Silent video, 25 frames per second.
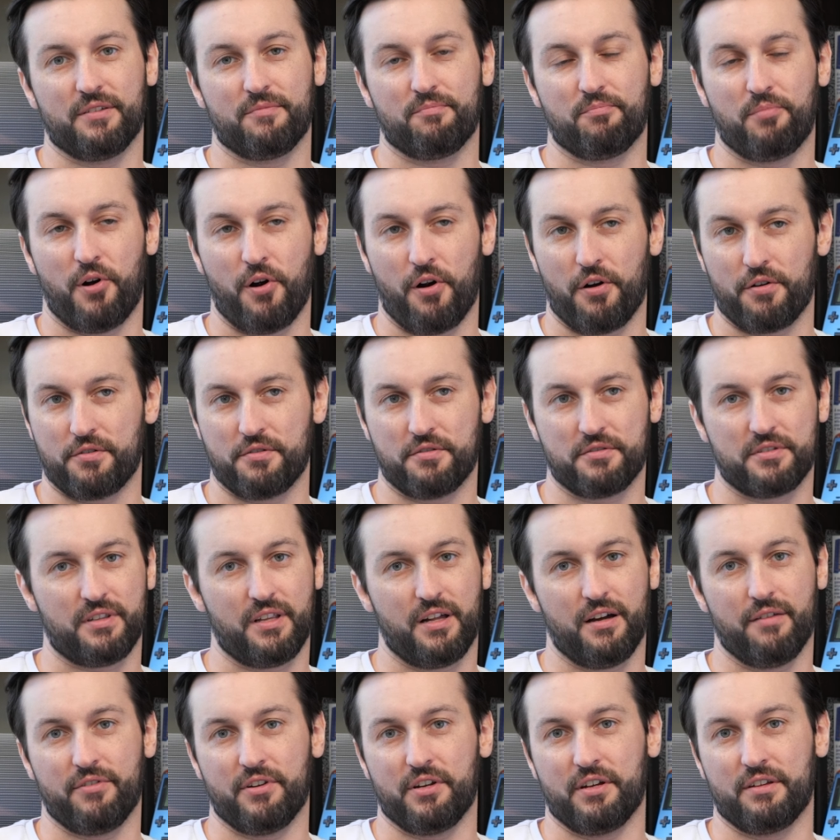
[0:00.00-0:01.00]
it, partners
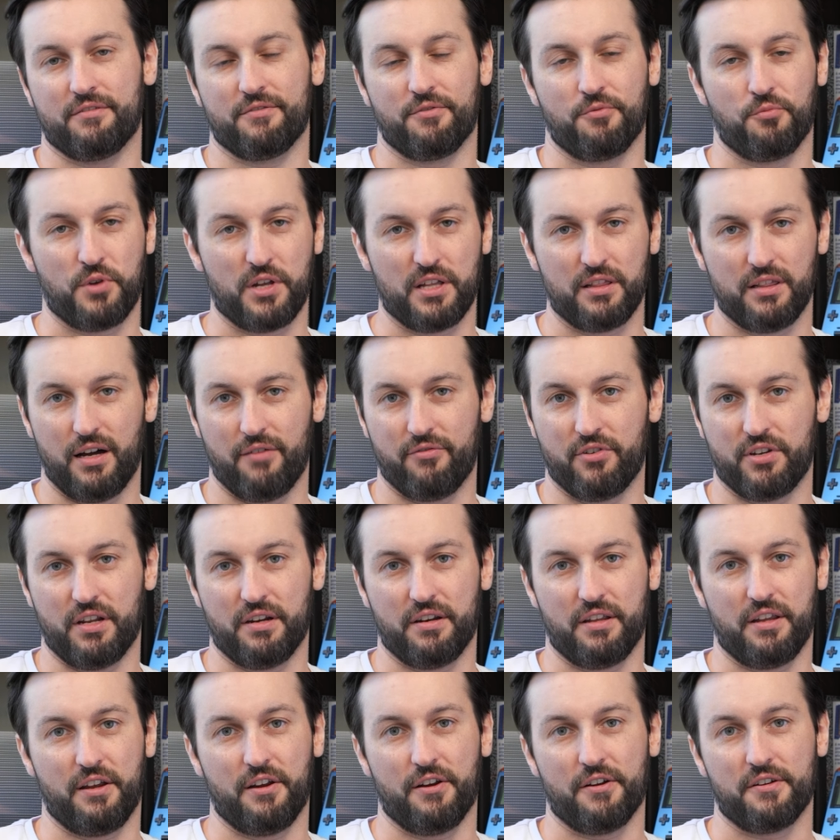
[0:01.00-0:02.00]
love it, we love it
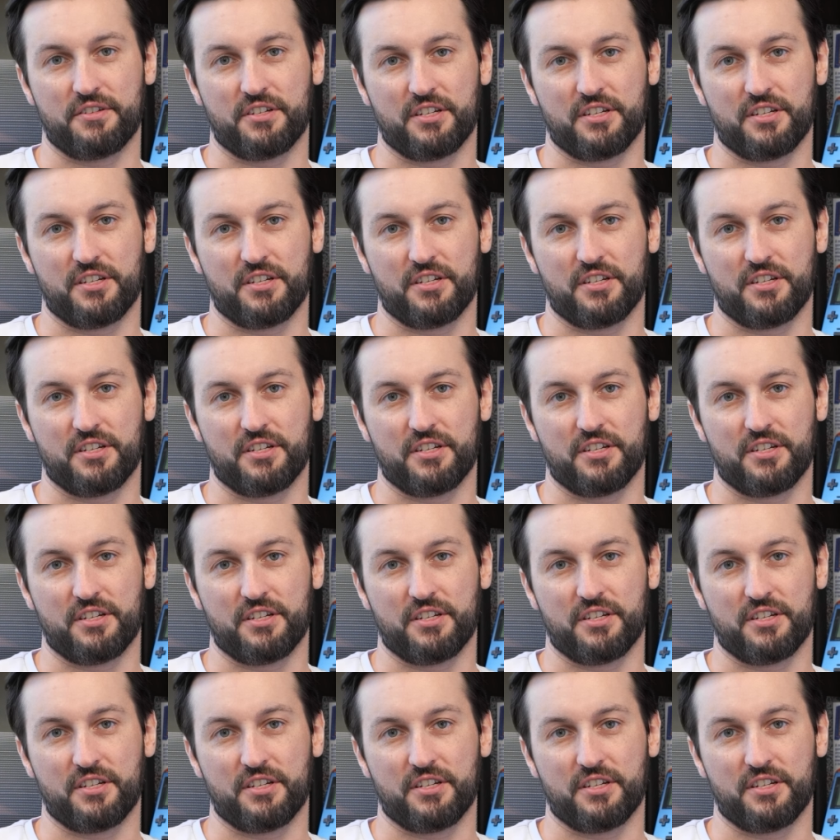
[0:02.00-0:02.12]
in here.